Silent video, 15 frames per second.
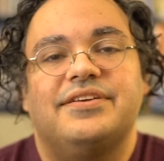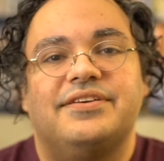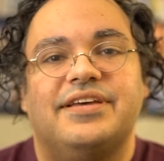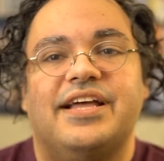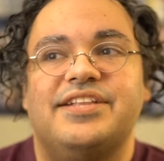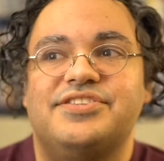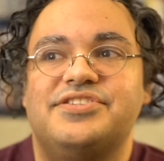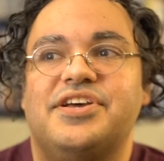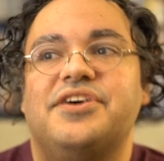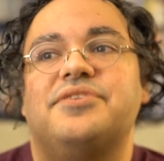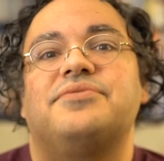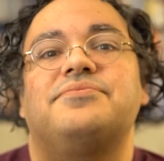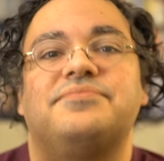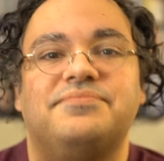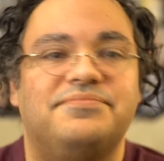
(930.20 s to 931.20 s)
And
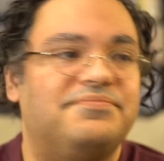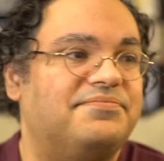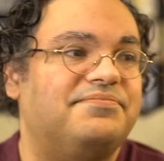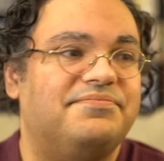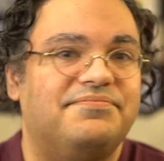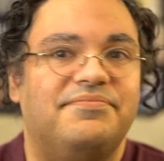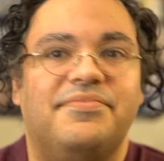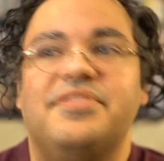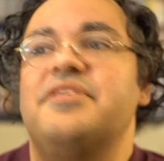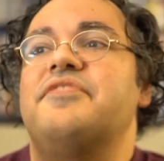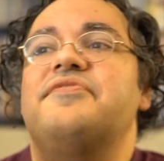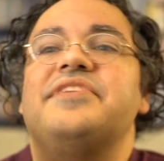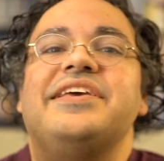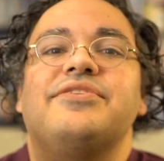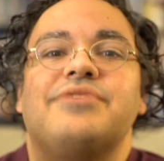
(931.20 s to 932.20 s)
so the
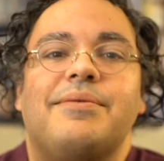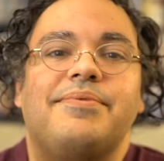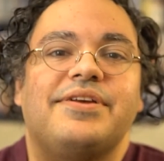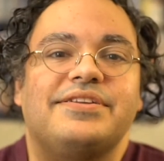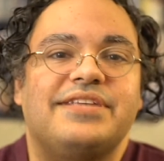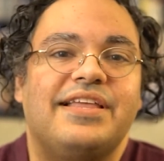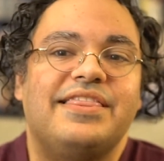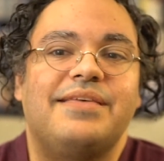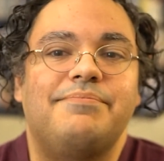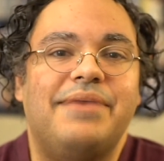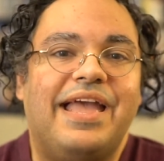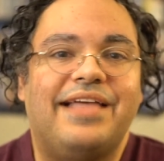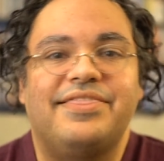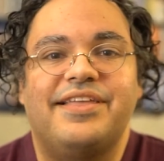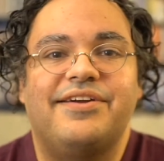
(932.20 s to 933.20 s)
feet represent the
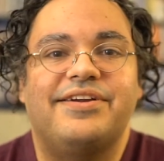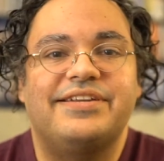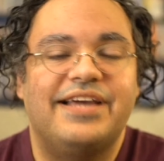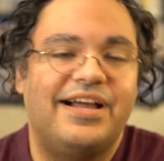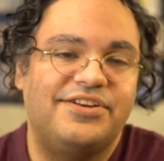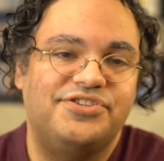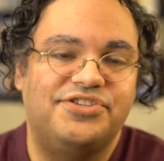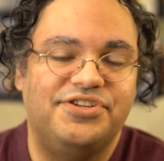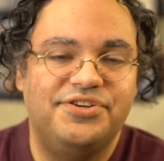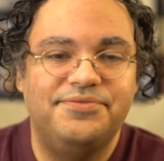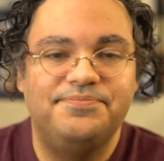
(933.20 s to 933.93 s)
man they're attached to.